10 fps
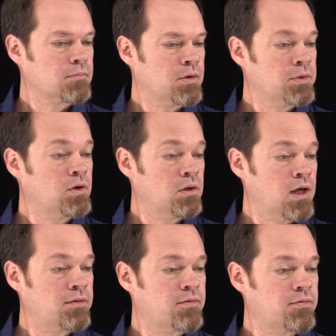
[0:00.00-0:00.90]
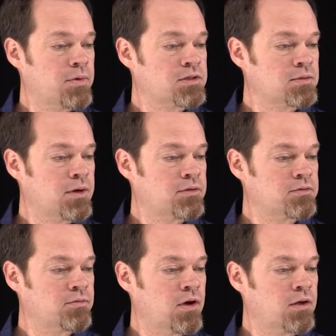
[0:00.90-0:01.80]
And we know a lot of information about
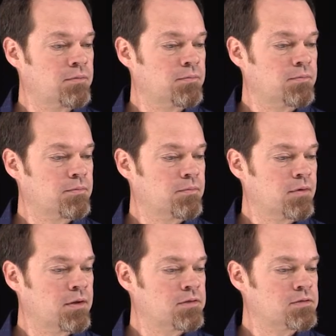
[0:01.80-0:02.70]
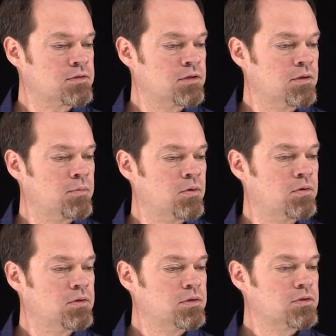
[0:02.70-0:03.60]
this volume, right? This is a
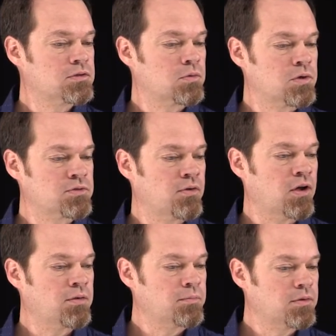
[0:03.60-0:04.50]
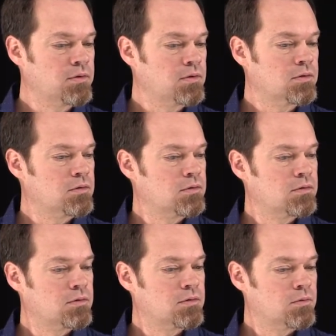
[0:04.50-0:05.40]
Nimble storage volume
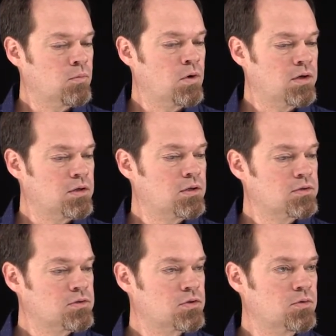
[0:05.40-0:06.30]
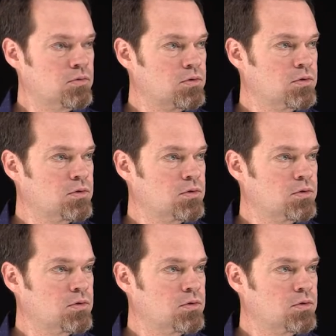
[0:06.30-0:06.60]
1, 2.